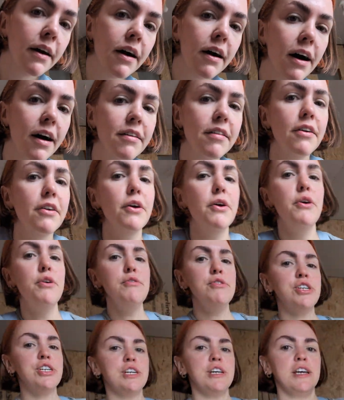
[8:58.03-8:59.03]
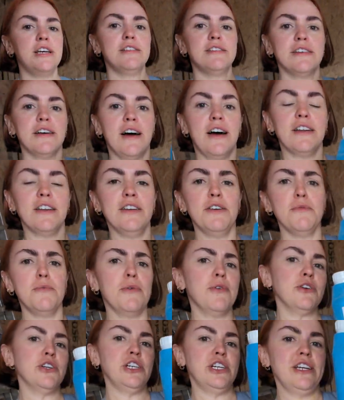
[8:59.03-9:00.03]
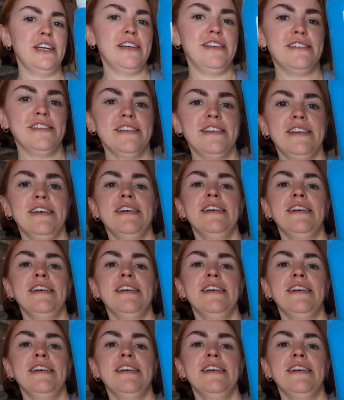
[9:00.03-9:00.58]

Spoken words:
I don't know who she is. I don't know what she is.